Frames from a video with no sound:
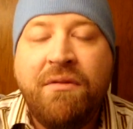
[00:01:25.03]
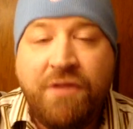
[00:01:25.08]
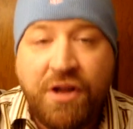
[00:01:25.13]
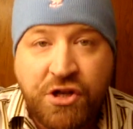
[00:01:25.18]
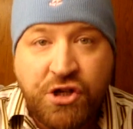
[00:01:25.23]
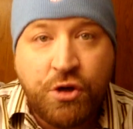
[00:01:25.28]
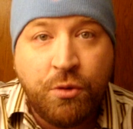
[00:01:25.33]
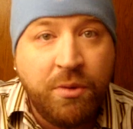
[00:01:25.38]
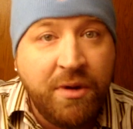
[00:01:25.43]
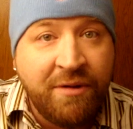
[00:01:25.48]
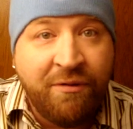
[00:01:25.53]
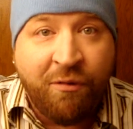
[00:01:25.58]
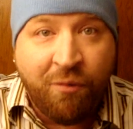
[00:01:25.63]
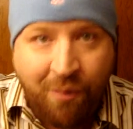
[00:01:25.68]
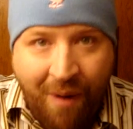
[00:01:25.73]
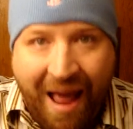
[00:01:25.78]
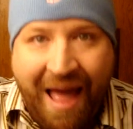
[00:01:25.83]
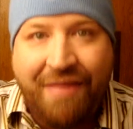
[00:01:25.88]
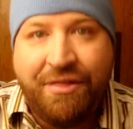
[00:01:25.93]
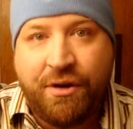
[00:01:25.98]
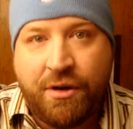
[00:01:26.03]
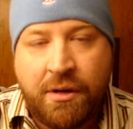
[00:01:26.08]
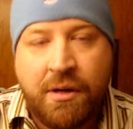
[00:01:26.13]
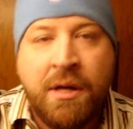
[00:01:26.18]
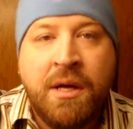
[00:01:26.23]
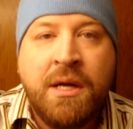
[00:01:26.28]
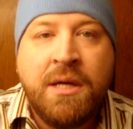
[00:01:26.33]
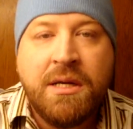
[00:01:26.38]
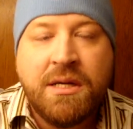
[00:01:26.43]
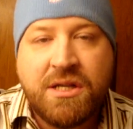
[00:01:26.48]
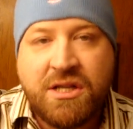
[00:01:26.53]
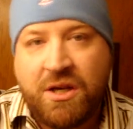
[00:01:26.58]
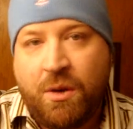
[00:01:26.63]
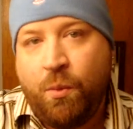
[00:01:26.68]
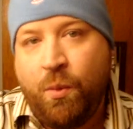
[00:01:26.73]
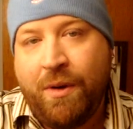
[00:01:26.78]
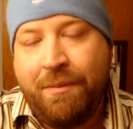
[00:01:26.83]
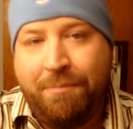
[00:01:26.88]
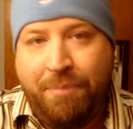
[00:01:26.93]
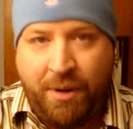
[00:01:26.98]
that you would have rather
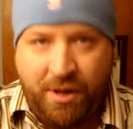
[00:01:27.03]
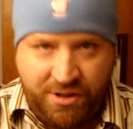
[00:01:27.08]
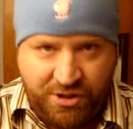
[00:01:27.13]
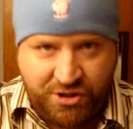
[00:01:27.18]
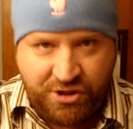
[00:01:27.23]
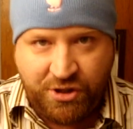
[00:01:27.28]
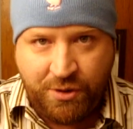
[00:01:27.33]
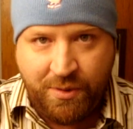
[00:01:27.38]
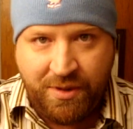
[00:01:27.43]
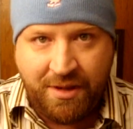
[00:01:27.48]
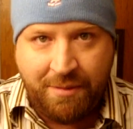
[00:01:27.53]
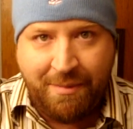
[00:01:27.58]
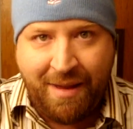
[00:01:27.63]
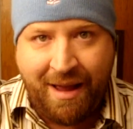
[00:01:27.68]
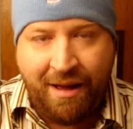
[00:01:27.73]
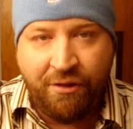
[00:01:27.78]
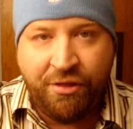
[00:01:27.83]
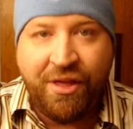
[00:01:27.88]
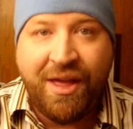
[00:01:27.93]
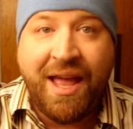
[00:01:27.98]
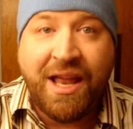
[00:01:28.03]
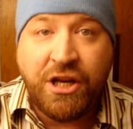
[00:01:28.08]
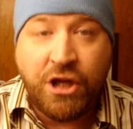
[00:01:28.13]
someone punched you in the mouth.